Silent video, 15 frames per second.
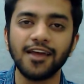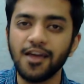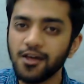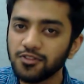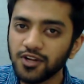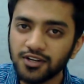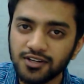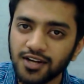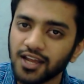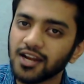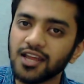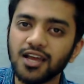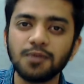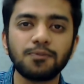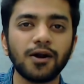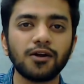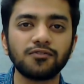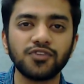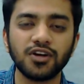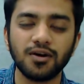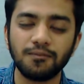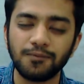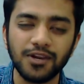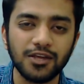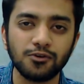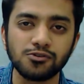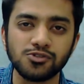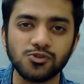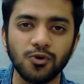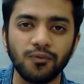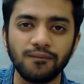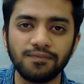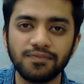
the technical part of the company also.